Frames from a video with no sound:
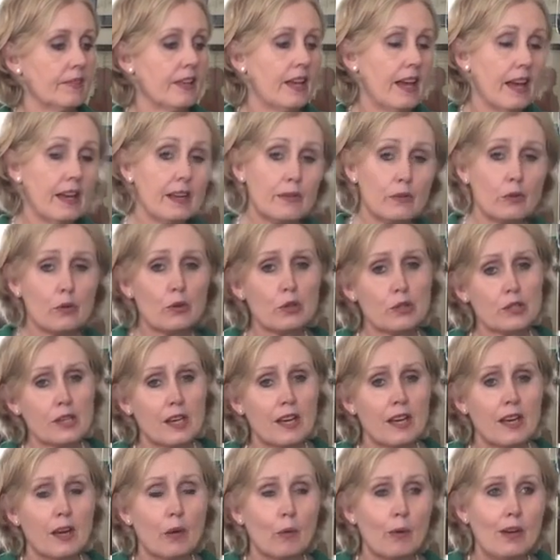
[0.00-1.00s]
And of course,
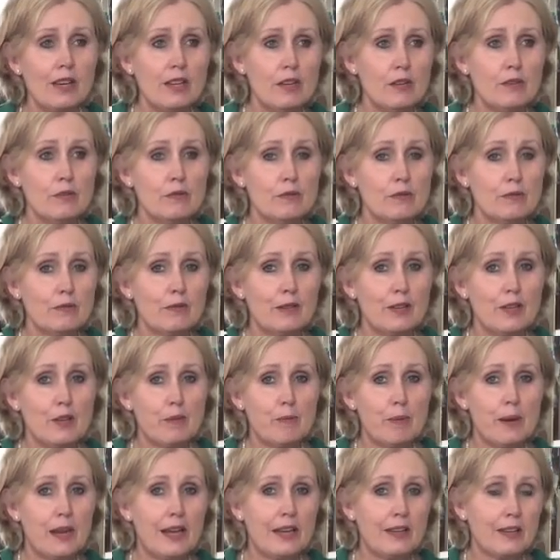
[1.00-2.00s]
when you
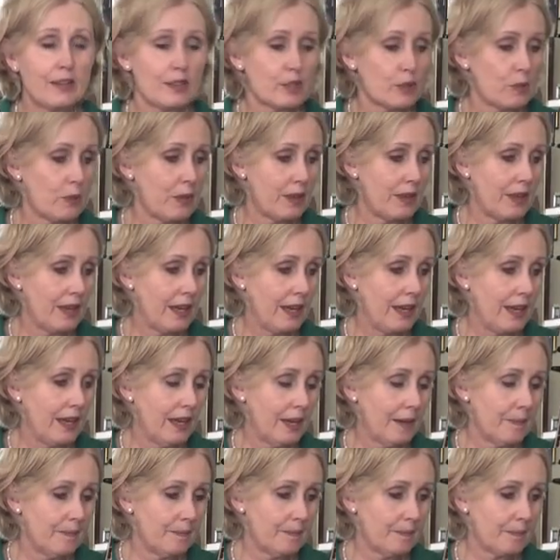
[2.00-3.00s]
play this with the
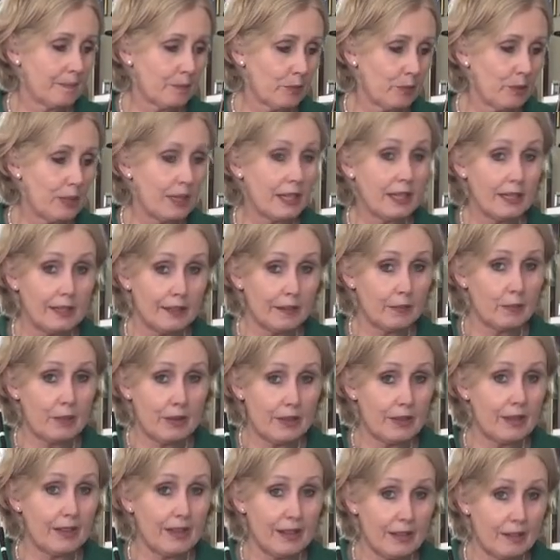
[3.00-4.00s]

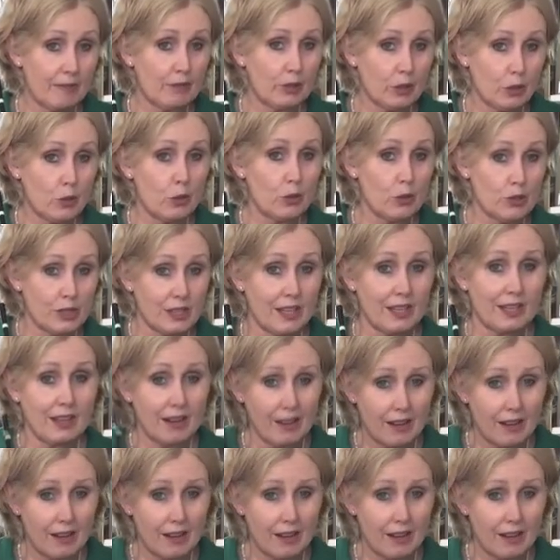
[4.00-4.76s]
recording,